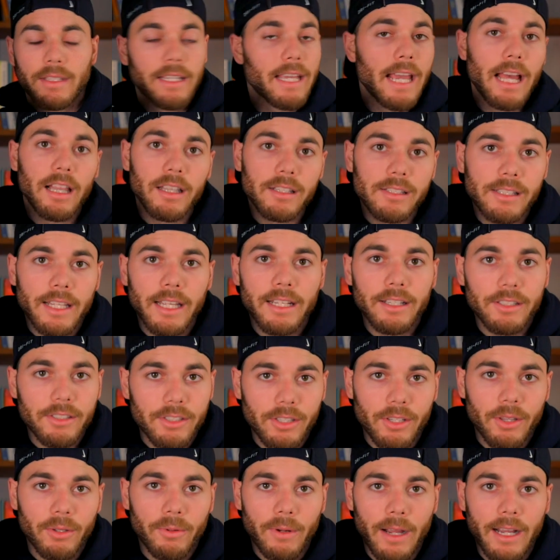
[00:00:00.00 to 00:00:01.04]

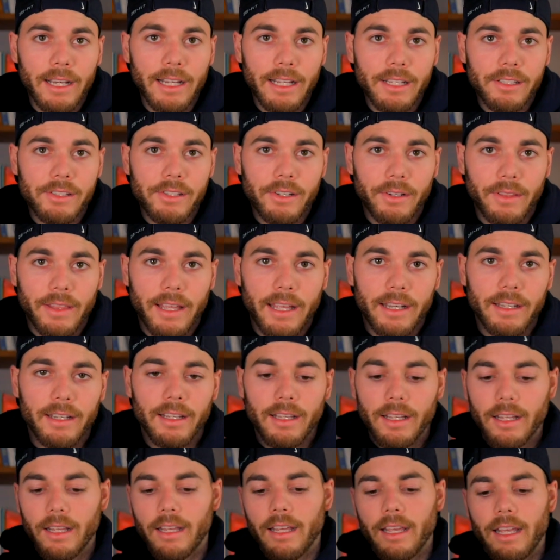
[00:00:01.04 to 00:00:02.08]
calisthenics are the right answer then.
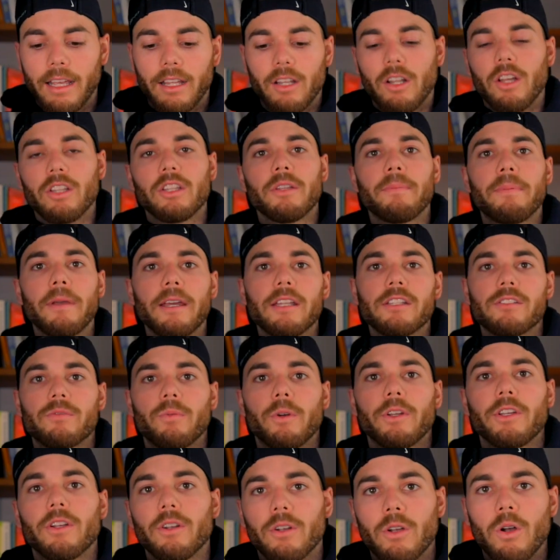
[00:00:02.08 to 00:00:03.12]
It all depends
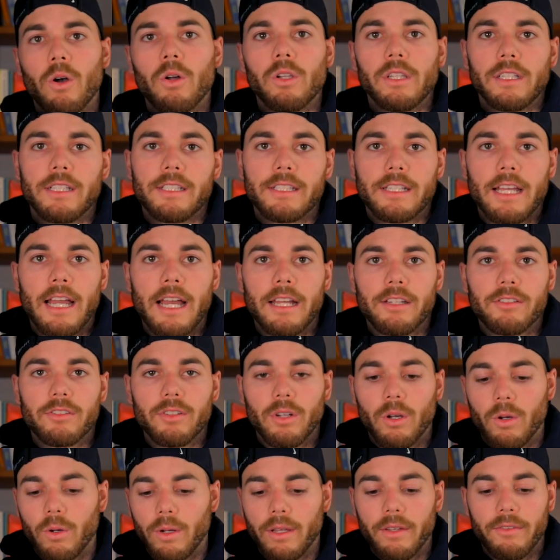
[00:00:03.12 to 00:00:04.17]
what your goal is, guys.
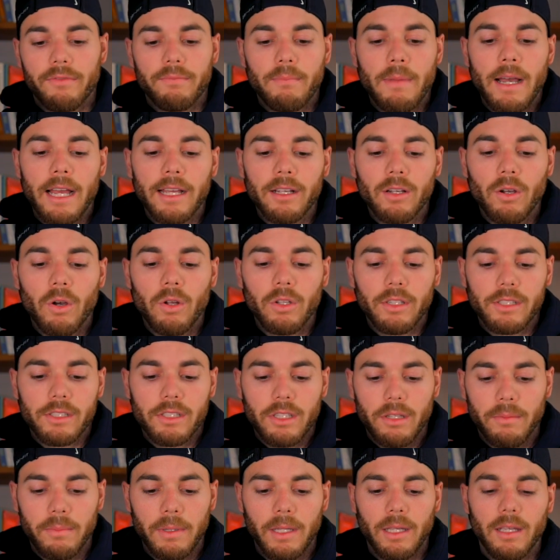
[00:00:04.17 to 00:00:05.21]
So if my goal
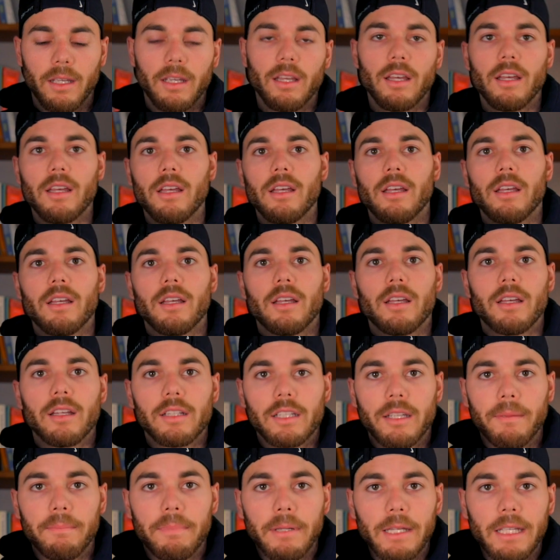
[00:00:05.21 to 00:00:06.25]
is to
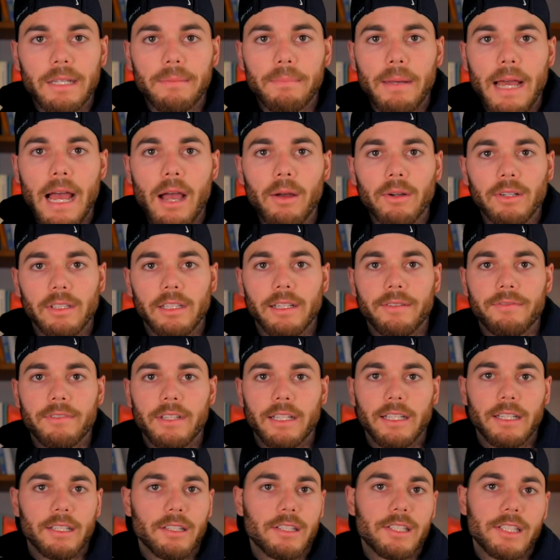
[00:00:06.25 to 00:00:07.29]
compete in
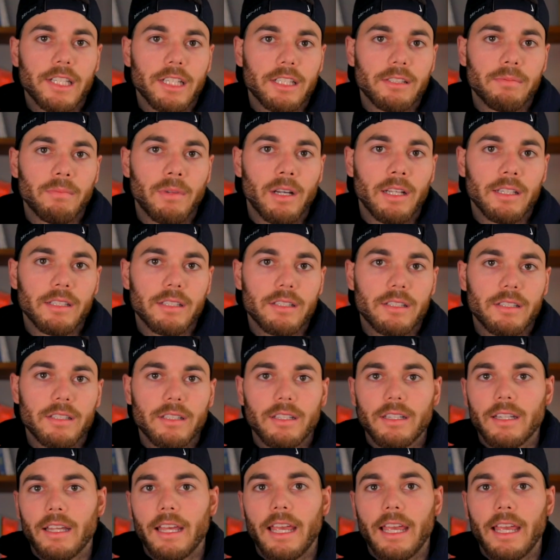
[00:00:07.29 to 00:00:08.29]
powerlifting in 6 months